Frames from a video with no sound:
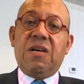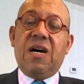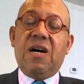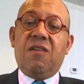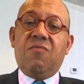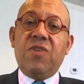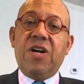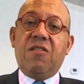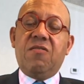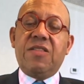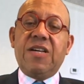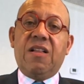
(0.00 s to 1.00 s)
rare
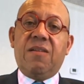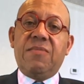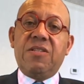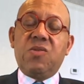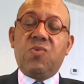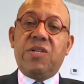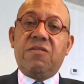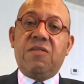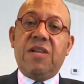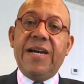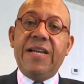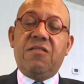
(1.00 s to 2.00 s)
earth elements, whether
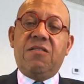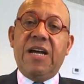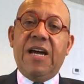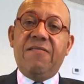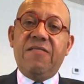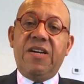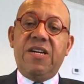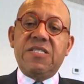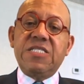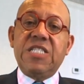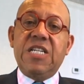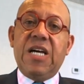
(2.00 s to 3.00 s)
light or heavy,
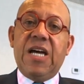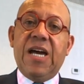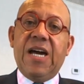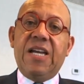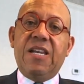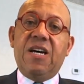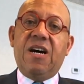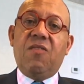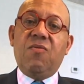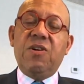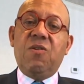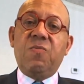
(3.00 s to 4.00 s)
and
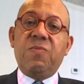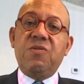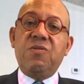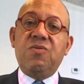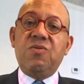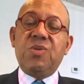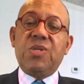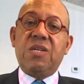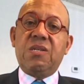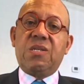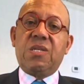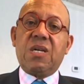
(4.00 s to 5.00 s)
we hope you use
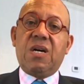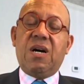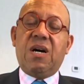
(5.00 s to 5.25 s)
this